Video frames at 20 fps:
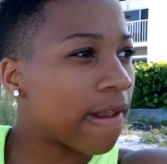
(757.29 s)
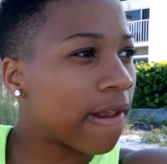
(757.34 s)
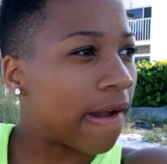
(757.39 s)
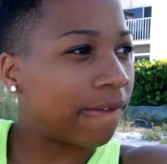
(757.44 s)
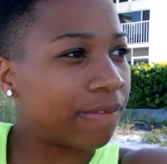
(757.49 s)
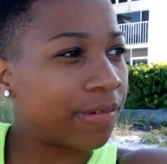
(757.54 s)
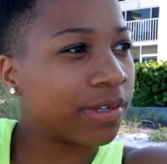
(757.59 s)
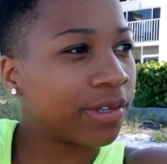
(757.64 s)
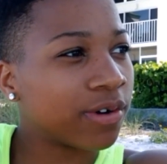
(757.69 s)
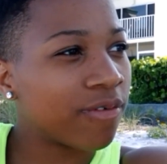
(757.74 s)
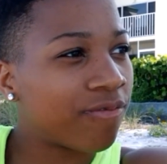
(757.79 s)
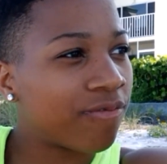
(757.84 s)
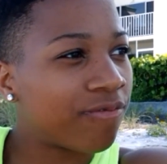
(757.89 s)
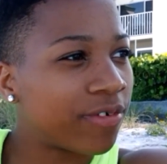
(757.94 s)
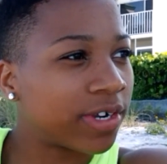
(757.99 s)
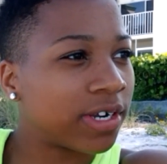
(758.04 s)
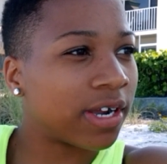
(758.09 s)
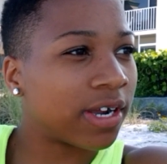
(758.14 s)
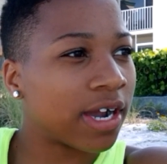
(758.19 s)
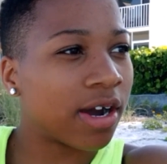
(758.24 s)
if we don't
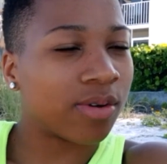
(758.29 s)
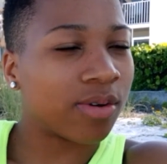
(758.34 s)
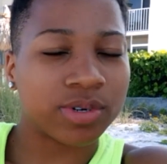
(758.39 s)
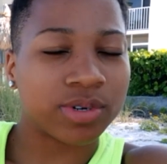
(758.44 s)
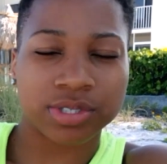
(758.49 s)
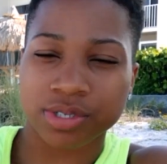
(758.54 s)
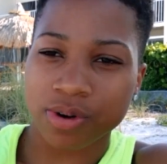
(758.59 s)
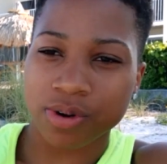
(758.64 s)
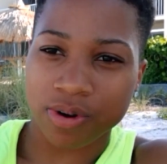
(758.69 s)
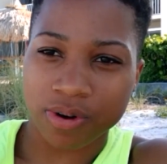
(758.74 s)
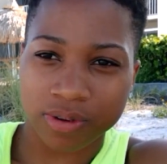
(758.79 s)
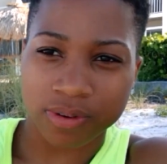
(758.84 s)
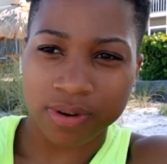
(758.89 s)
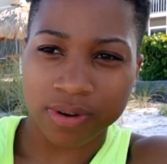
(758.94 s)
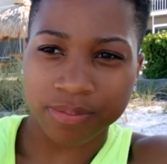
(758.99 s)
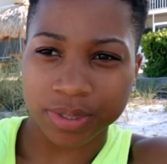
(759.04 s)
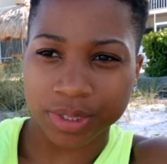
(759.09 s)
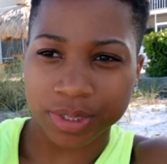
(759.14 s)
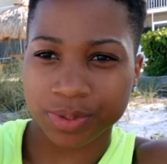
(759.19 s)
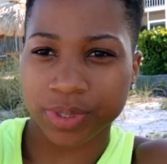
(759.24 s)
figure out what's going
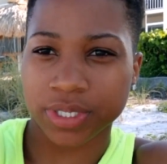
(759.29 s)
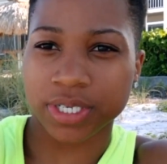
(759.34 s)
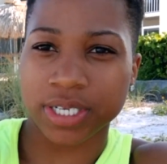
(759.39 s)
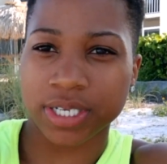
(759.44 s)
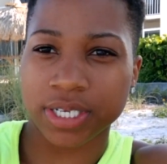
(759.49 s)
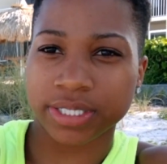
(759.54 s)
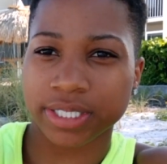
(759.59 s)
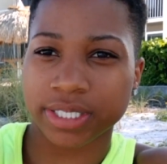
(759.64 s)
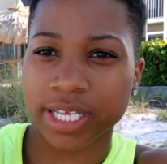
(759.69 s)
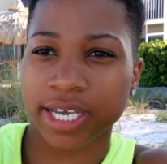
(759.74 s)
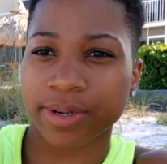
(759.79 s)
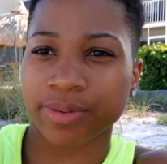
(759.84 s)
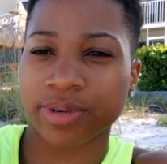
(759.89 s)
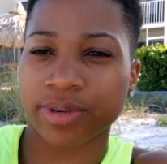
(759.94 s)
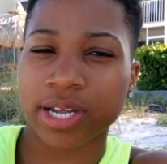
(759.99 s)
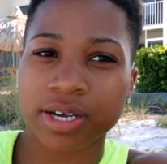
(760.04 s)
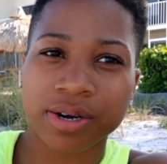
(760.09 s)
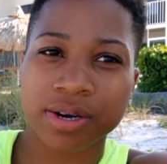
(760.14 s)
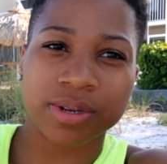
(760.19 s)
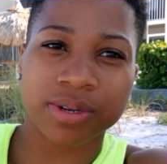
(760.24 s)
on between us, like when
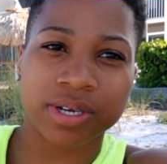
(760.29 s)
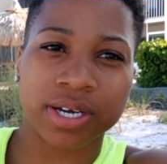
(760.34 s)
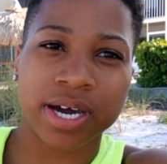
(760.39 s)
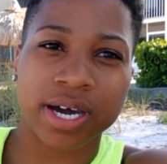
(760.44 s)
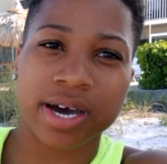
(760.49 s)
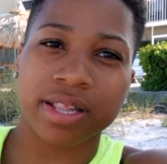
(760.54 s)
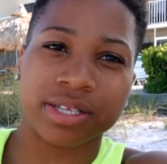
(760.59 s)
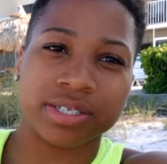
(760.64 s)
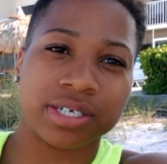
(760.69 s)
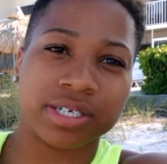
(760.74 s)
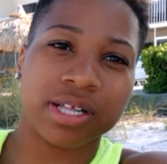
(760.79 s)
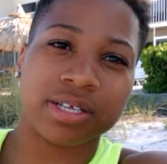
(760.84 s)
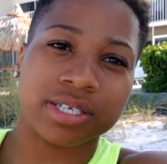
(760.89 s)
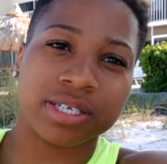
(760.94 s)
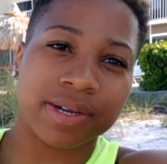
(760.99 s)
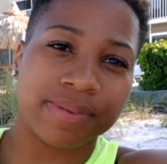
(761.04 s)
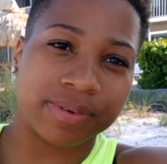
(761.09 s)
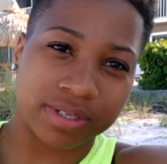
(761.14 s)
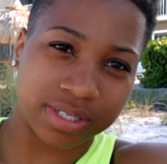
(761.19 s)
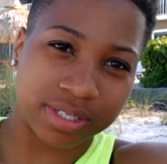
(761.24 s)
I go to college, y'all are
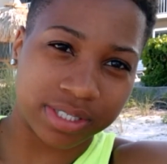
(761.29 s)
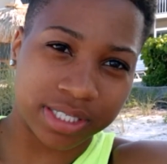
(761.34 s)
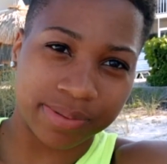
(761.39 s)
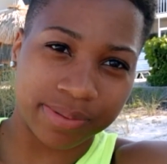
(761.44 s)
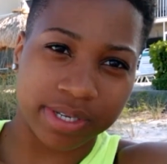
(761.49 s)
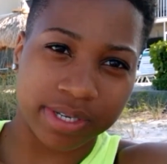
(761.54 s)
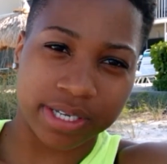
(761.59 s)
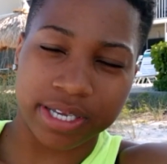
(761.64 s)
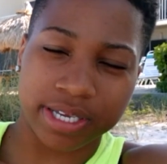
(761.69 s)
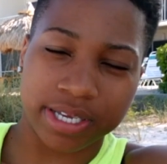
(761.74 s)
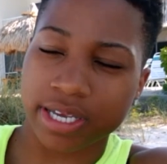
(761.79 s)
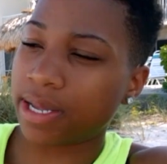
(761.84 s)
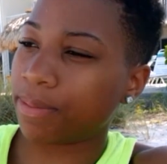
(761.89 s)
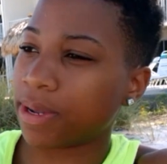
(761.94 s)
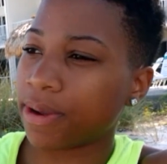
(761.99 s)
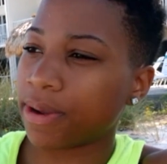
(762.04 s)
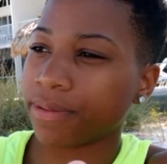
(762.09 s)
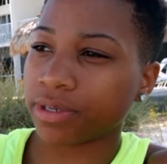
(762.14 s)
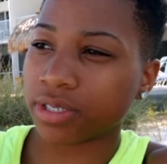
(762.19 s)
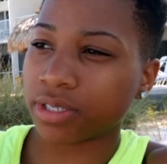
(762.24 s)
never going to see me again. I'm
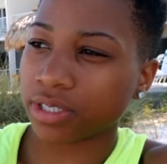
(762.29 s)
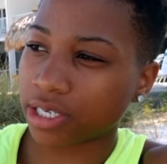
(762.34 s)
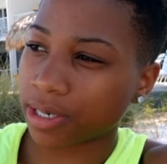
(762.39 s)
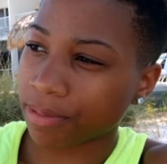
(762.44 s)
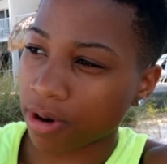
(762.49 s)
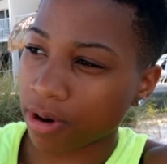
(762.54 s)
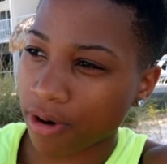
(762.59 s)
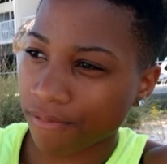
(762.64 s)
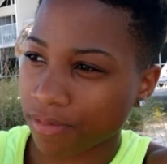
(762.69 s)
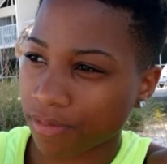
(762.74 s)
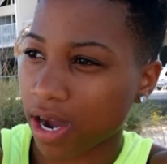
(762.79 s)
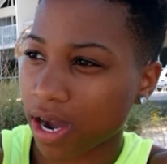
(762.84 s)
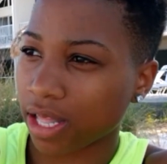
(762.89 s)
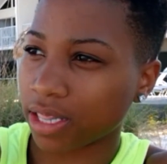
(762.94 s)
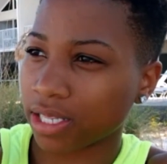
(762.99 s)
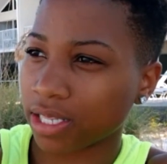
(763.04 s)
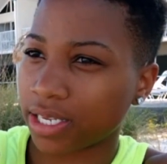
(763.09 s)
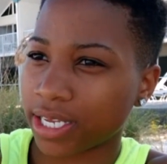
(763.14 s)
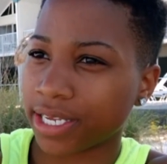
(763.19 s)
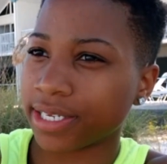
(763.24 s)
never going to come home for
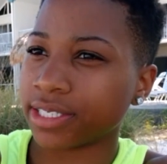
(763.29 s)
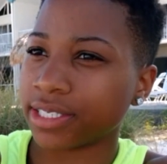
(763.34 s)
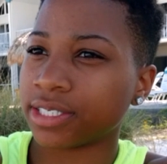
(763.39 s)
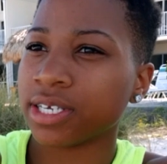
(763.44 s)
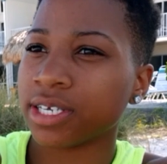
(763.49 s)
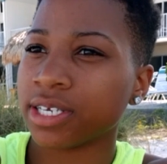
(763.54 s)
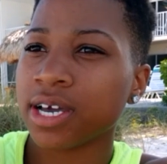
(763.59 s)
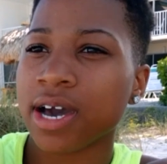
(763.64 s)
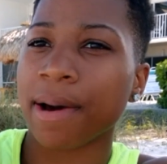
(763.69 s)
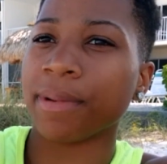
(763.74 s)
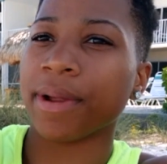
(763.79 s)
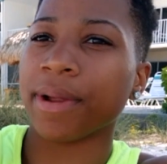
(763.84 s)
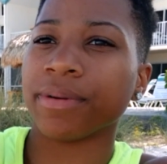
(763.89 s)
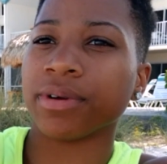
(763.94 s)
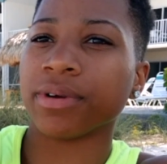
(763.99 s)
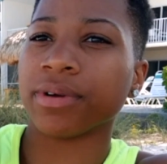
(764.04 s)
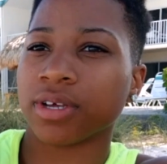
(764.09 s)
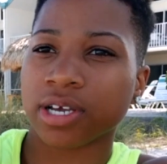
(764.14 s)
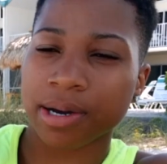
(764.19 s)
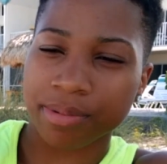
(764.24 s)
holidays. I'm never
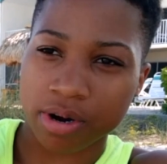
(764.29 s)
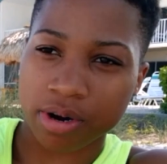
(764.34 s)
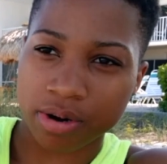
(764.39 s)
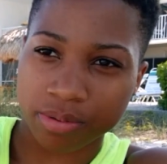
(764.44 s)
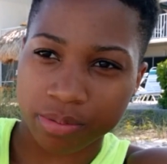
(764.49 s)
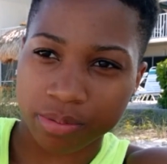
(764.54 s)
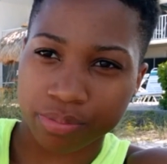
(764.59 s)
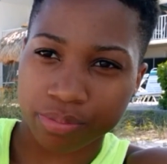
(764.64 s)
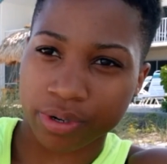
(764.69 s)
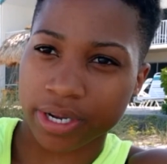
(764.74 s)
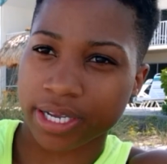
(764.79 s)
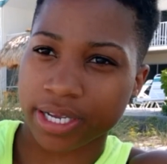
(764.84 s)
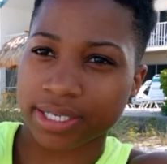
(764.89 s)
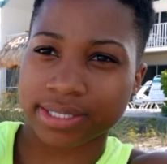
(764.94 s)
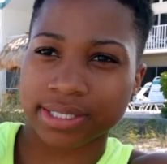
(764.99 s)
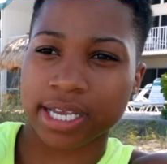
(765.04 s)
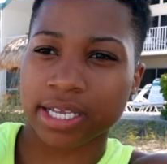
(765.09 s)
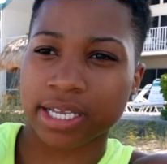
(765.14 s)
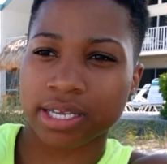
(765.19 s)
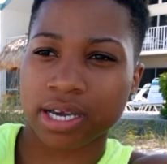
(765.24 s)
going to come home on
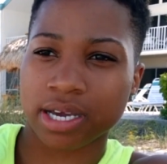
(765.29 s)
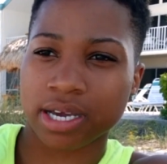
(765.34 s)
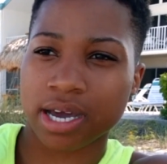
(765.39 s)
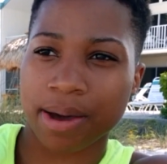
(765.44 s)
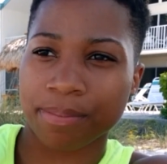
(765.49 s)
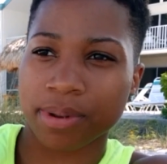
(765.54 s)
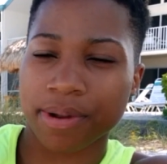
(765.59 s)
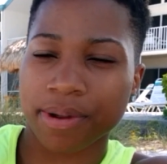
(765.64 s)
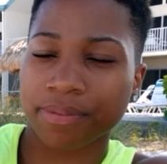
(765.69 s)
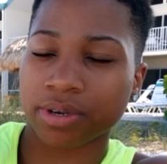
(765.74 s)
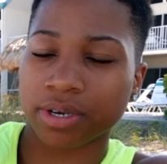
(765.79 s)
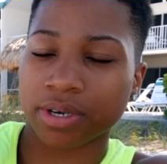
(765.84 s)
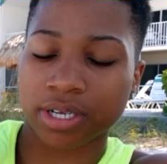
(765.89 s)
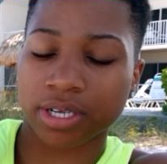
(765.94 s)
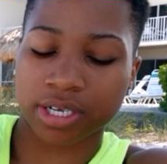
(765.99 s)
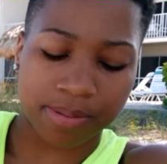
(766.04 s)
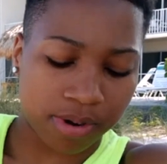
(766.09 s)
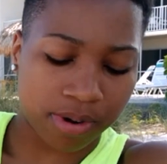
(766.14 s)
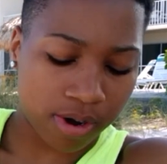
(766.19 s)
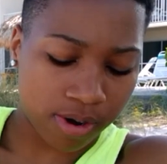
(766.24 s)
breaks. Like I'm never going
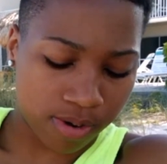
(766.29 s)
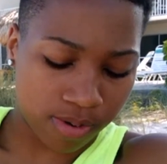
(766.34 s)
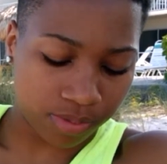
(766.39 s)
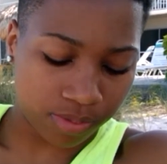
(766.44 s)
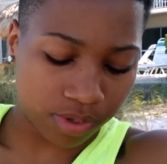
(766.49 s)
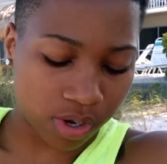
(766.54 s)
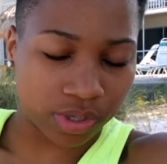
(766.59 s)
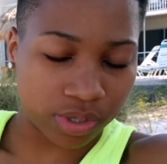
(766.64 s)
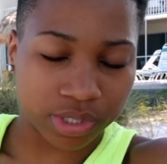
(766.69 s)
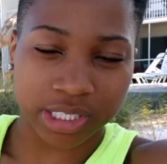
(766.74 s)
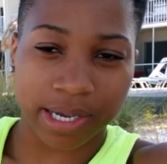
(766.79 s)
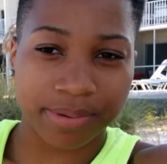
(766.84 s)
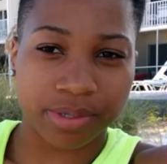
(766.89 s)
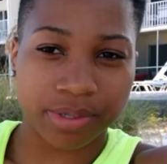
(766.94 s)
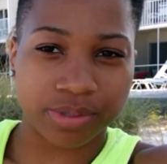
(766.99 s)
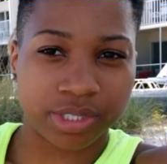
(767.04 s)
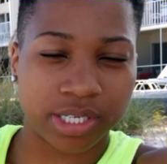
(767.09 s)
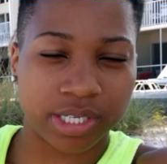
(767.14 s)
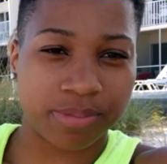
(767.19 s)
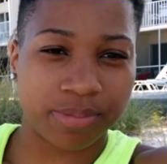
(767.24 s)
to come home. The only time
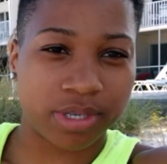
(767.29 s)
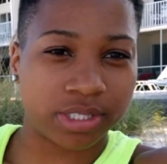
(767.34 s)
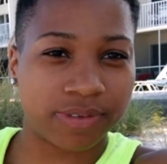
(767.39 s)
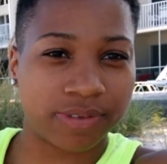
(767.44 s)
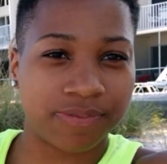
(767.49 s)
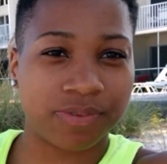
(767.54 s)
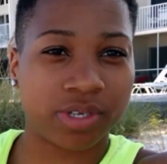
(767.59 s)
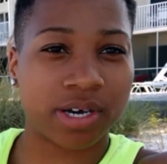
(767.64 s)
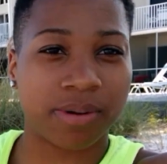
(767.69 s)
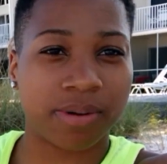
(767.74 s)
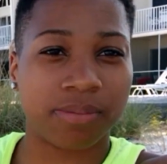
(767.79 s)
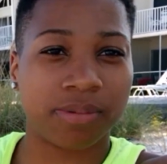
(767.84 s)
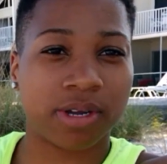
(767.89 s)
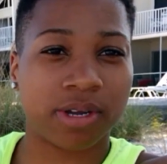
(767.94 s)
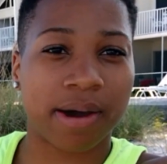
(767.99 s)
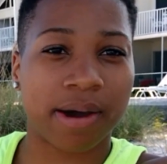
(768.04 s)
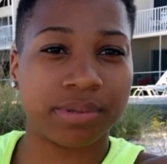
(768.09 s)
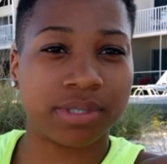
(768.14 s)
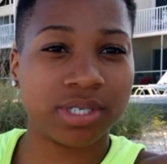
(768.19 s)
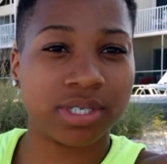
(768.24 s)
you see me is if you come to
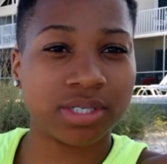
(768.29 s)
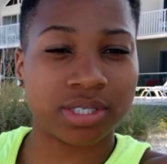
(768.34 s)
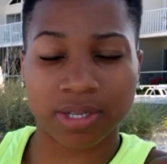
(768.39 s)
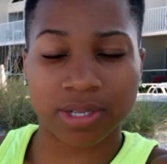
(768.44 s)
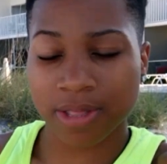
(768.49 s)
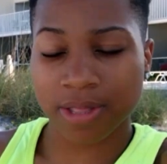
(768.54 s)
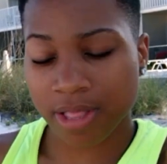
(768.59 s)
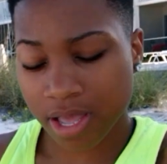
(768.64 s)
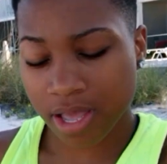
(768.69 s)
competition."